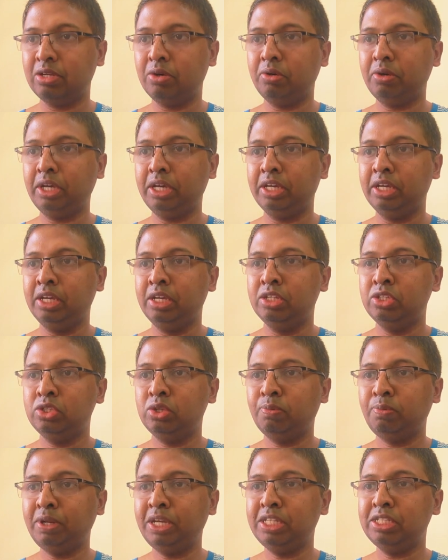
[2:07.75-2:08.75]
Okay,
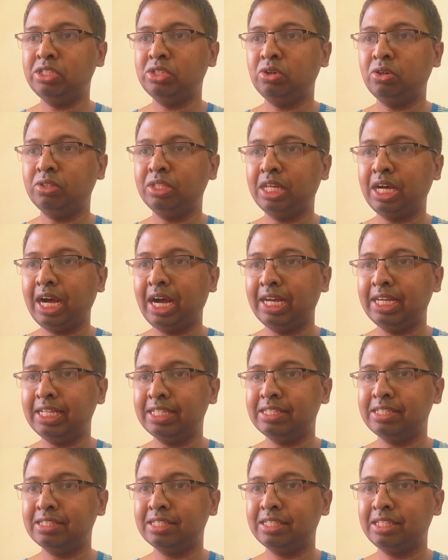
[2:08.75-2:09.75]
so please note the
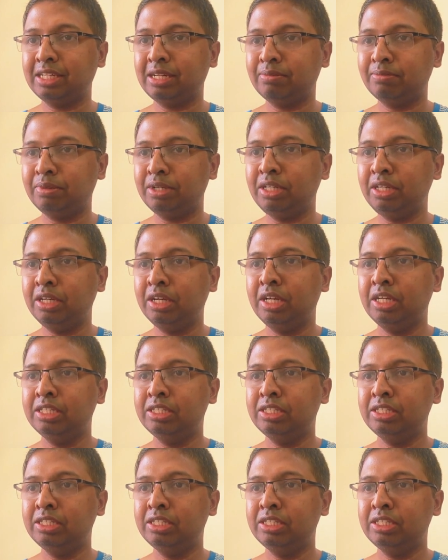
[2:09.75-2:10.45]
ISSN number.